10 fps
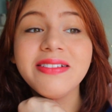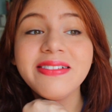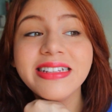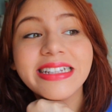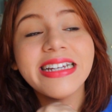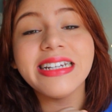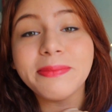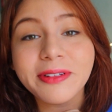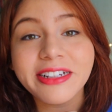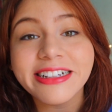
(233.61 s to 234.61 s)
You really like a
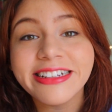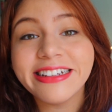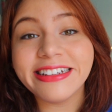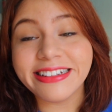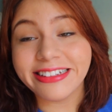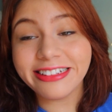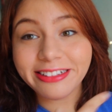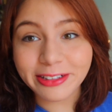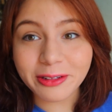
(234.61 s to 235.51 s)
book, and then you